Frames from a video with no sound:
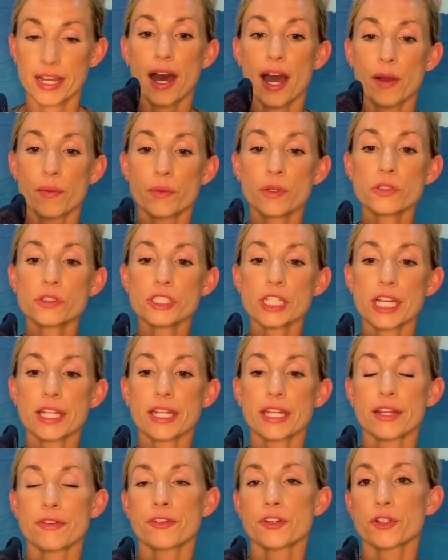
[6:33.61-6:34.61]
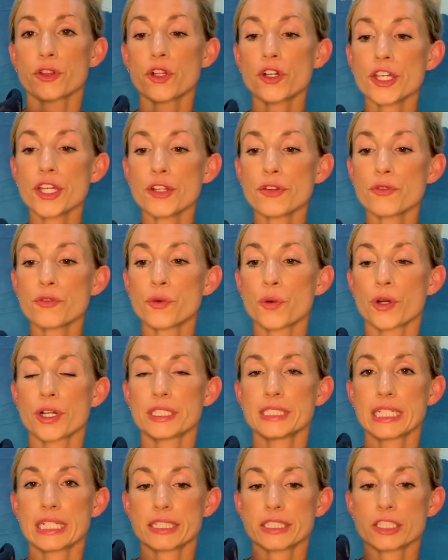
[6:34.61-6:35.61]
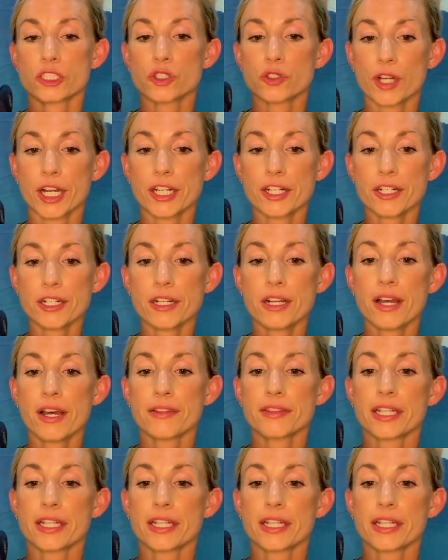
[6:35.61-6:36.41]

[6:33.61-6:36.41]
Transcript: I will say that if you're looking for a daily trainer,